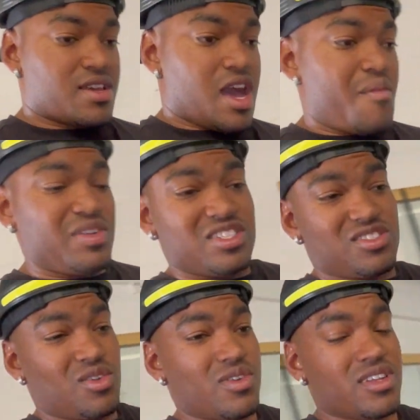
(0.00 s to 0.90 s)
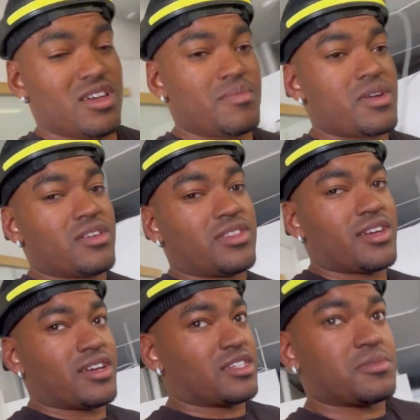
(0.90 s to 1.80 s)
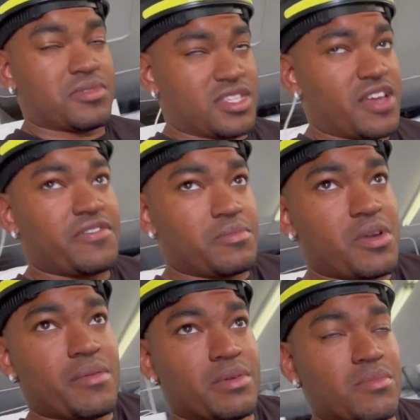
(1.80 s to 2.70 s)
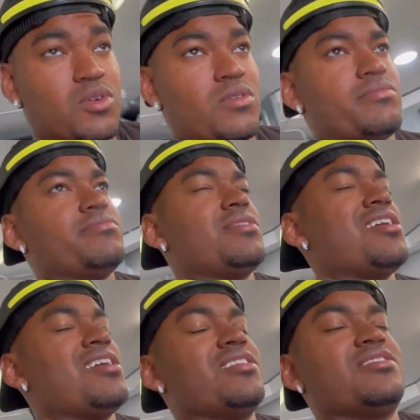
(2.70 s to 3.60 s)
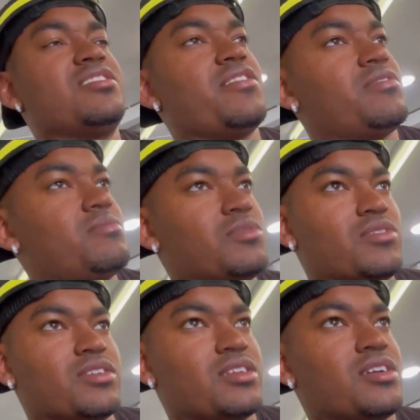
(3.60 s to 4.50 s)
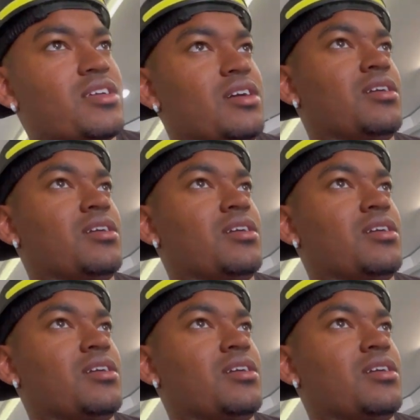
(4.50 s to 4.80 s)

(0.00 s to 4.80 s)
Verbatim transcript: I'm gonna just throw a number out there. It's definitely probably more. Nah, it's definitely more than that.